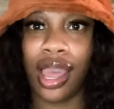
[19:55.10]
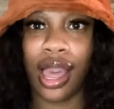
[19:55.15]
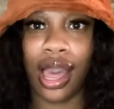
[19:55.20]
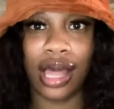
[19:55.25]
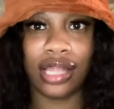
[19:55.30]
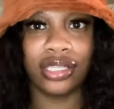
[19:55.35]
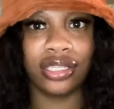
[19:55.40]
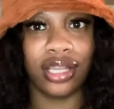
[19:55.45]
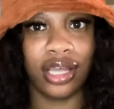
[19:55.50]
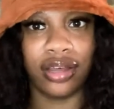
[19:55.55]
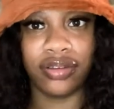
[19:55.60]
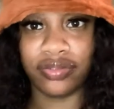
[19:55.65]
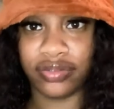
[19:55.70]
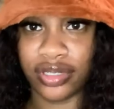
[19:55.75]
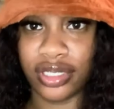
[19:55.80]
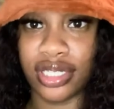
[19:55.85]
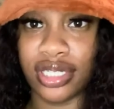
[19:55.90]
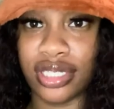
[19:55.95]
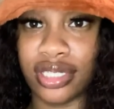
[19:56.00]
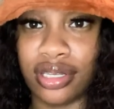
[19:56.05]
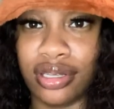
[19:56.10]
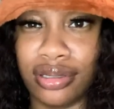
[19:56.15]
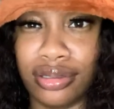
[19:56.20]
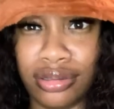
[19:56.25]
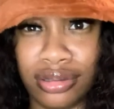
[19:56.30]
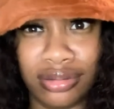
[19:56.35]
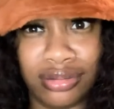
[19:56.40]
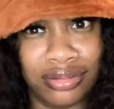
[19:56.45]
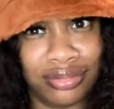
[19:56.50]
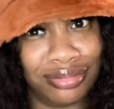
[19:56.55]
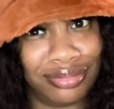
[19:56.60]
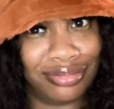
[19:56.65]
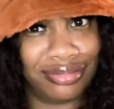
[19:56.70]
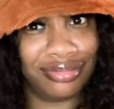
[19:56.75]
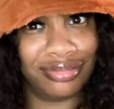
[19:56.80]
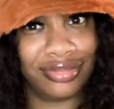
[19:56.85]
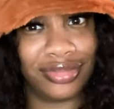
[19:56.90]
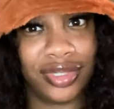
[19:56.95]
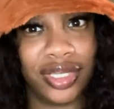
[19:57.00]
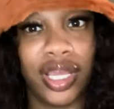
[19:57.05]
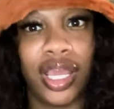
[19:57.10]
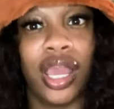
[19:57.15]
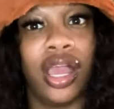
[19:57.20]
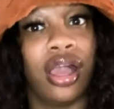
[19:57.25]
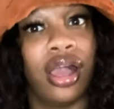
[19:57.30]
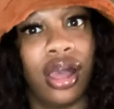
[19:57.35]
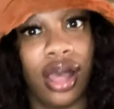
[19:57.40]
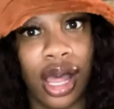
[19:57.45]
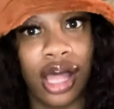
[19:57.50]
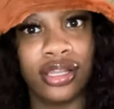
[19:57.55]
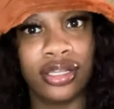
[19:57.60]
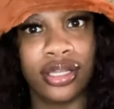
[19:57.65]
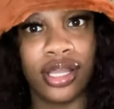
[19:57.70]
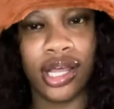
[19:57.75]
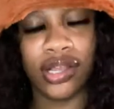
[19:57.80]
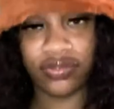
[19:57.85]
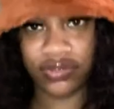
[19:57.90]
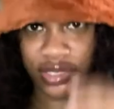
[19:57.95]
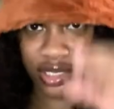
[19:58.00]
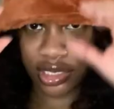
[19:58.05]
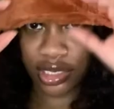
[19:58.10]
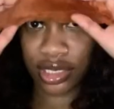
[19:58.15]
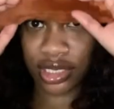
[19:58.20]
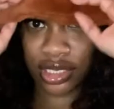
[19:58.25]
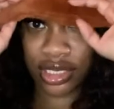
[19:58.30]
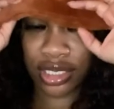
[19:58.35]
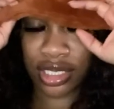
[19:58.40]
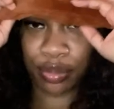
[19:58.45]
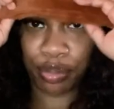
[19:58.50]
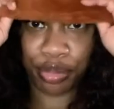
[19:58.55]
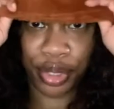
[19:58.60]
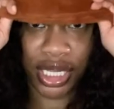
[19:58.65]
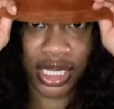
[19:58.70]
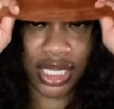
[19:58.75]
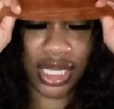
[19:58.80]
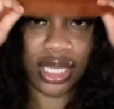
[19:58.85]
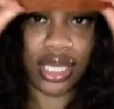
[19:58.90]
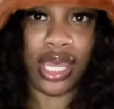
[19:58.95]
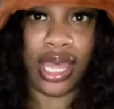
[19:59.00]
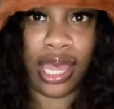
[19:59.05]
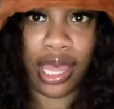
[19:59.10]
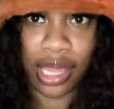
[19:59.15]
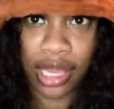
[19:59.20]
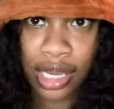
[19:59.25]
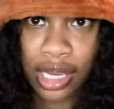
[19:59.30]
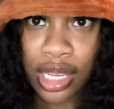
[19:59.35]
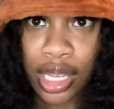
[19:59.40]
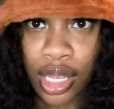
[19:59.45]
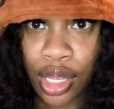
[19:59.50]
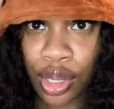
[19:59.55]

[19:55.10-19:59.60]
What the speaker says: I love this. I love this. It's a bucket hat